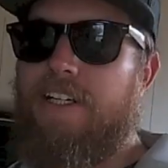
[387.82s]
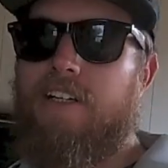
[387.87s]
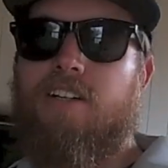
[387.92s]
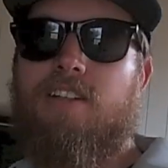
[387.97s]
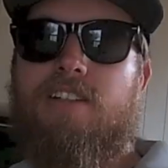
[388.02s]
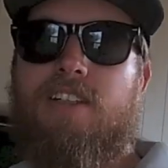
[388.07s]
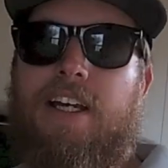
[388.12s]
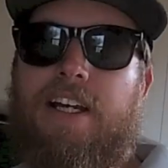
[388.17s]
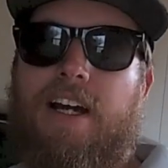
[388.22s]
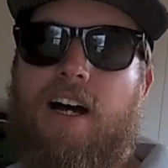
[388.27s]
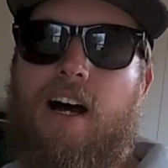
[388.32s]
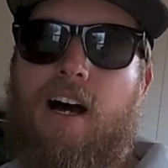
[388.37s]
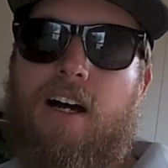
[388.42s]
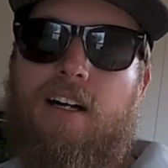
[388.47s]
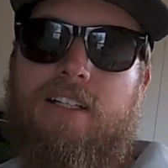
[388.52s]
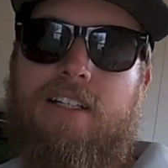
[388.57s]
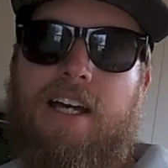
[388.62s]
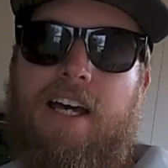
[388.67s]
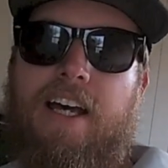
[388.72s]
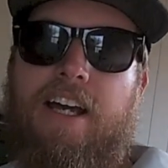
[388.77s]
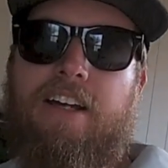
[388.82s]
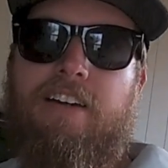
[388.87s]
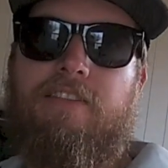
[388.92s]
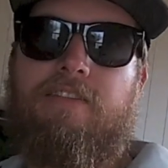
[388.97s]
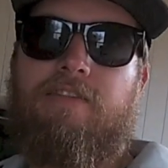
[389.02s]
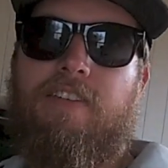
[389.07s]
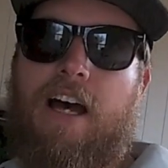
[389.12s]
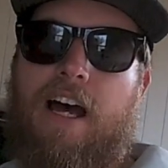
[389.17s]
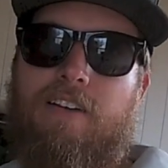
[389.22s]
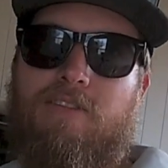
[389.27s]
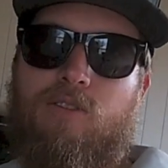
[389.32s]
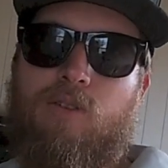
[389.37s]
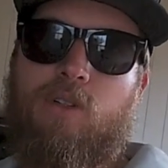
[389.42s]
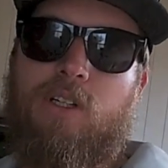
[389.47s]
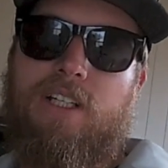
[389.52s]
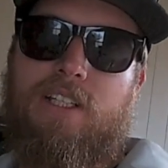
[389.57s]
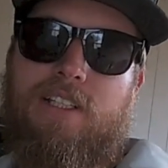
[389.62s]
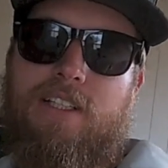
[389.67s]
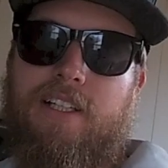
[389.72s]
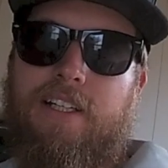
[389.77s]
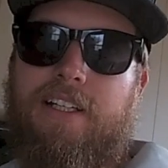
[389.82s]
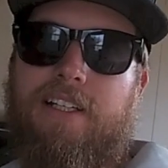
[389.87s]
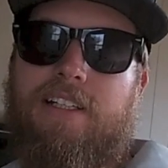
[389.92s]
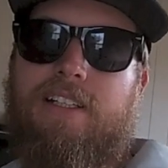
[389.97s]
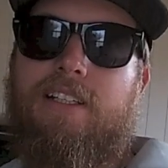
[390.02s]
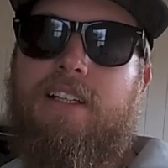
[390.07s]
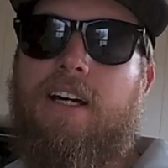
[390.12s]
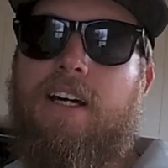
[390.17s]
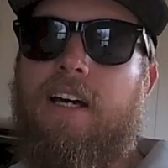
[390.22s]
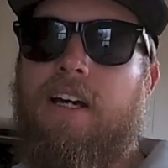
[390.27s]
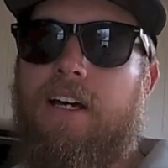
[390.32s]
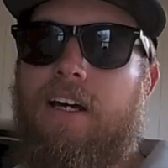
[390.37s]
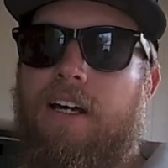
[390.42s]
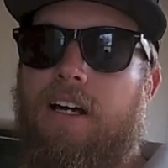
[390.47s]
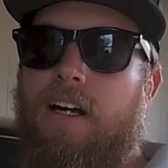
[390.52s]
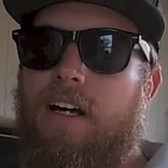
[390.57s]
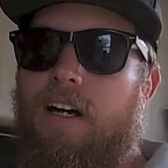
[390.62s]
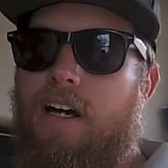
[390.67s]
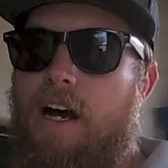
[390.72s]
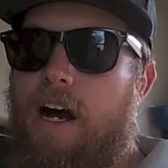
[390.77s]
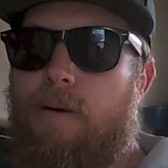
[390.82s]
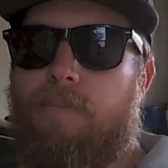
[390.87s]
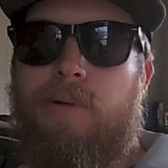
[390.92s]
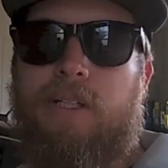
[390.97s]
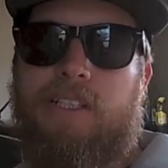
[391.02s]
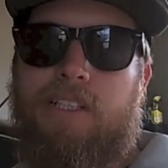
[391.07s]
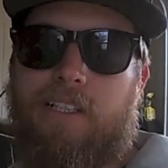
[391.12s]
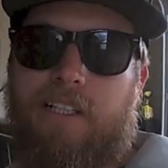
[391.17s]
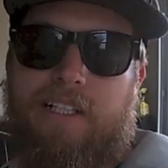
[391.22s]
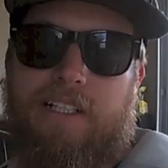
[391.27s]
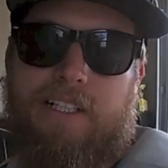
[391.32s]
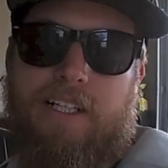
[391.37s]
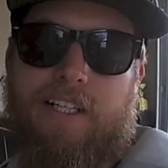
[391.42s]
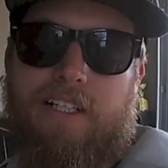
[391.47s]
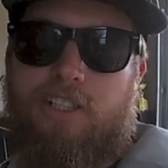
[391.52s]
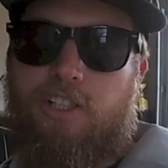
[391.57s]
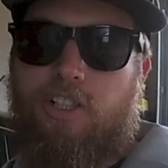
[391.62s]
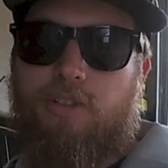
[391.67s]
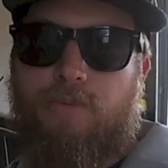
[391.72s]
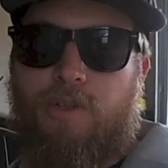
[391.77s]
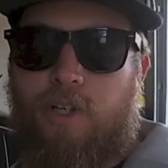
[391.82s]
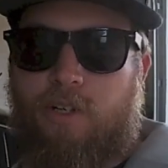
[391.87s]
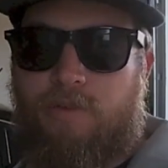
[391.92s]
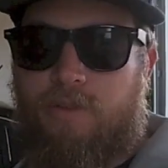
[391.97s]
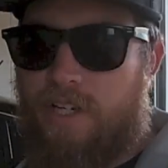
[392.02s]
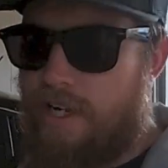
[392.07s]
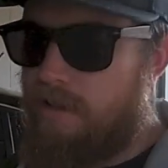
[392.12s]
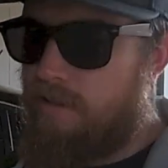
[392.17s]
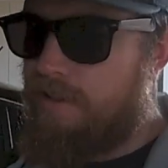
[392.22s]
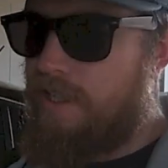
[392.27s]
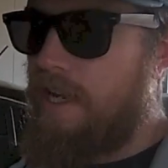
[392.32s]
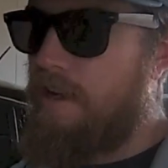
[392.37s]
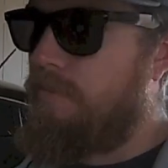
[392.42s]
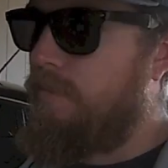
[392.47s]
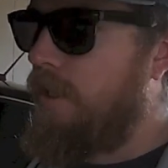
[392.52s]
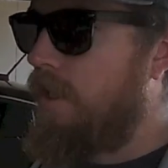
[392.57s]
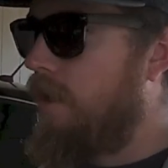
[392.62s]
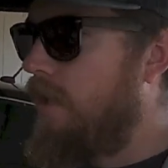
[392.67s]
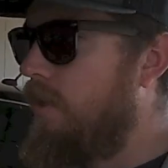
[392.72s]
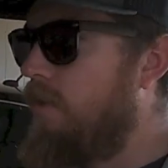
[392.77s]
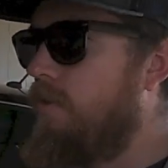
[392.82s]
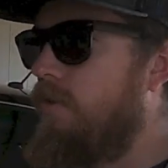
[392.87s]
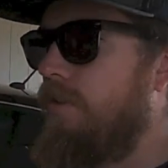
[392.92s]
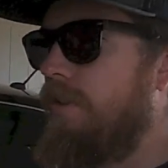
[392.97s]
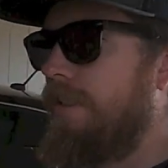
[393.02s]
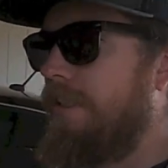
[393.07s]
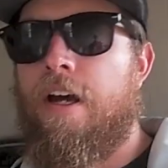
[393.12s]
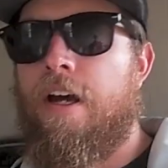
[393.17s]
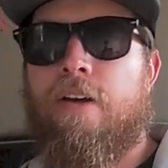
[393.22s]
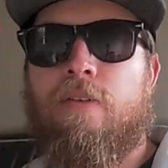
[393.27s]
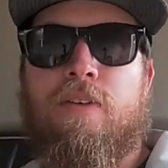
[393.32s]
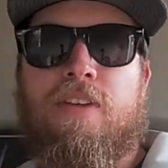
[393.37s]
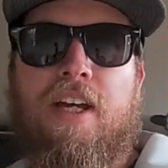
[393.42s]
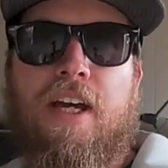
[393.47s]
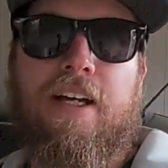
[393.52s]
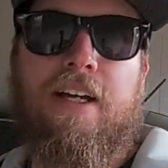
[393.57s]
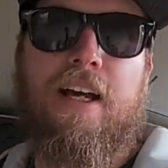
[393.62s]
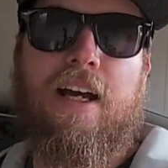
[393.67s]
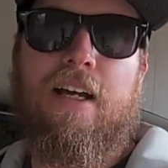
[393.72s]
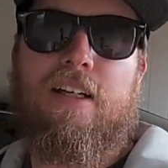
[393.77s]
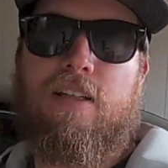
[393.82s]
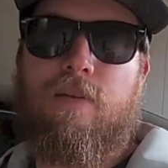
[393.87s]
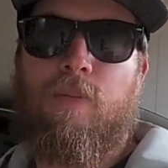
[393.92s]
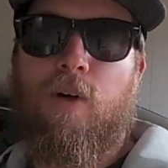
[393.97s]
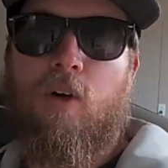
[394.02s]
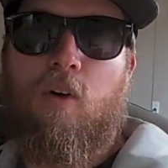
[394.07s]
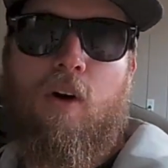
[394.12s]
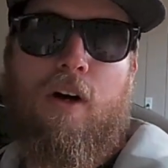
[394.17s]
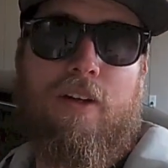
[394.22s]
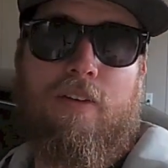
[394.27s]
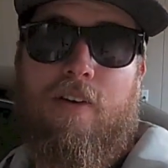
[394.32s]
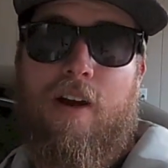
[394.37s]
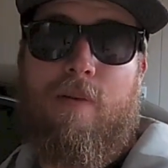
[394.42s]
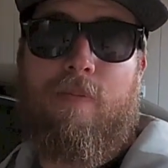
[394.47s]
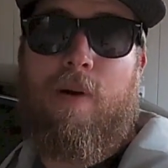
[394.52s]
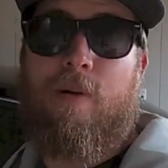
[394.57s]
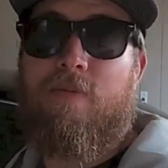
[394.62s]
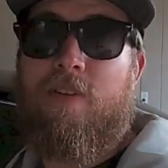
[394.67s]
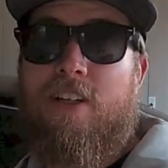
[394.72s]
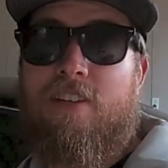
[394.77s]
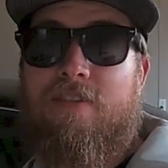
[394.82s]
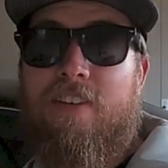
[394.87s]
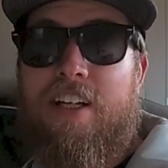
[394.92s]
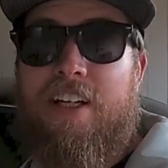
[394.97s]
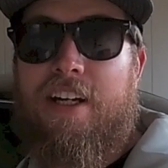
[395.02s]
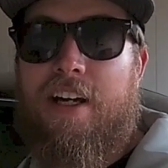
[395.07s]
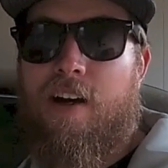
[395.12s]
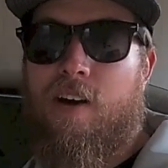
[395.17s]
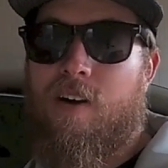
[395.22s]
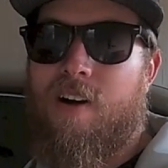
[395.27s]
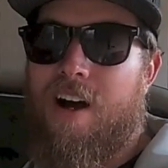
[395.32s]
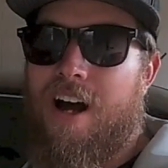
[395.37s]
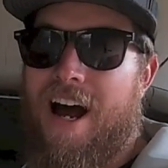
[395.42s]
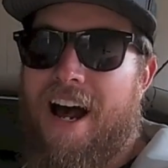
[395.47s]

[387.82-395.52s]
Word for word: Gears and Octane 526. Uh, I'll put the link to his YouTube channel down below. And with that, guys, I'm gonna go ahead and wrap up this video.